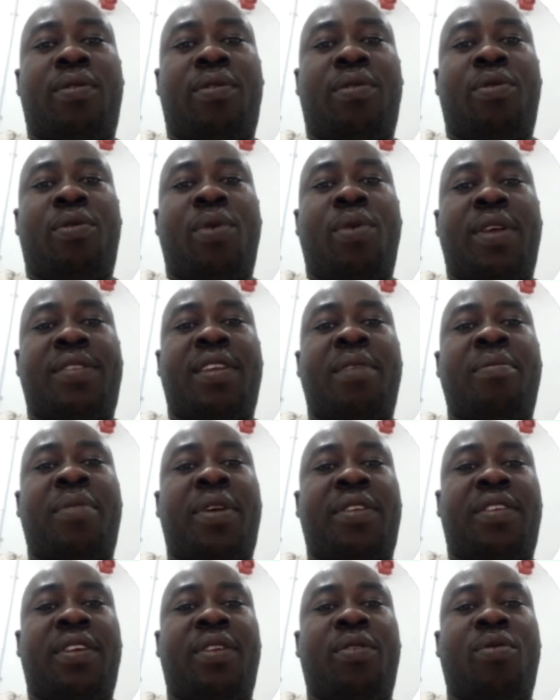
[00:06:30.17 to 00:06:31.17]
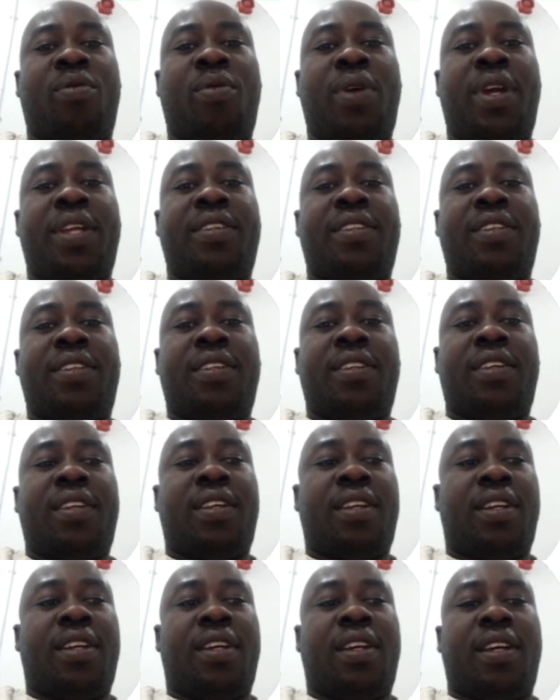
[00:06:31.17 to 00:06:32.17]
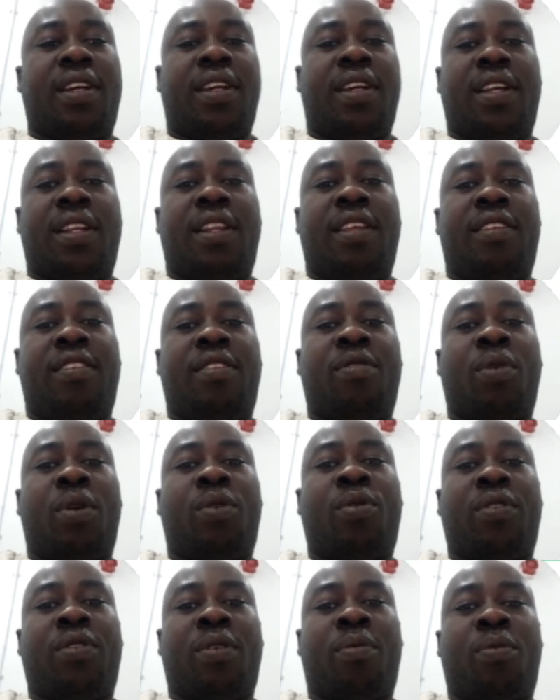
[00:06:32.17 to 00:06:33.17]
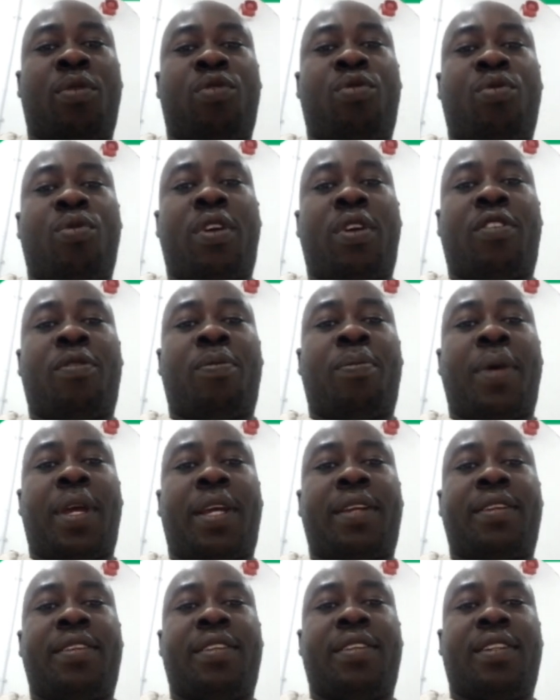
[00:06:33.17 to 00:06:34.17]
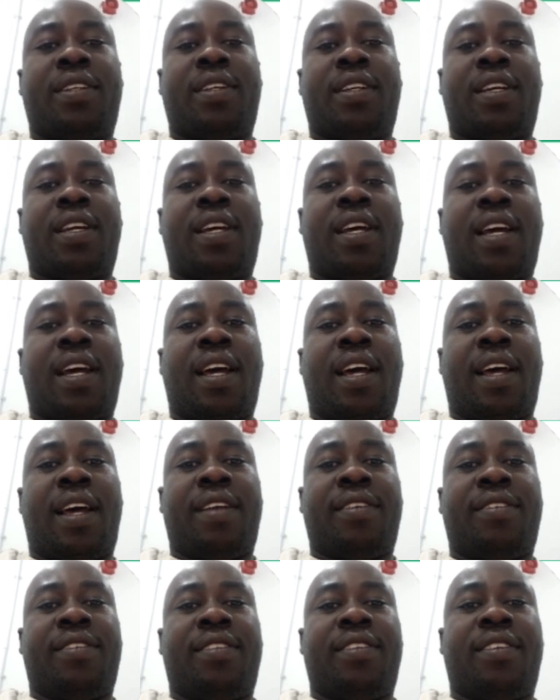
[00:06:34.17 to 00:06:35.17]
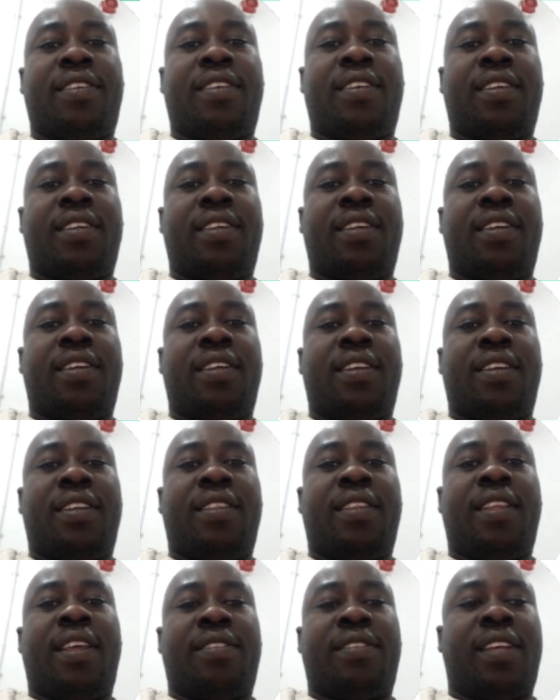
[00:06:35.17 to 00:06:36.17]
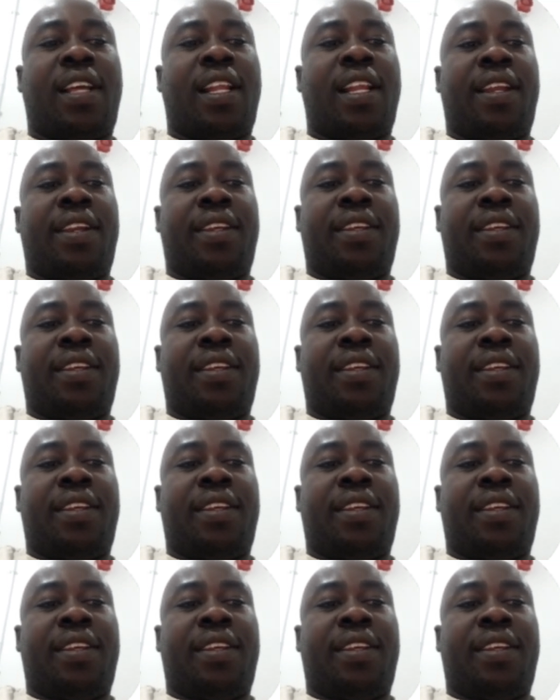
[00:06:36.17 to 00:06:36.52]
US Embassy in Kuwait, this is what you're supposed to expect as their salary.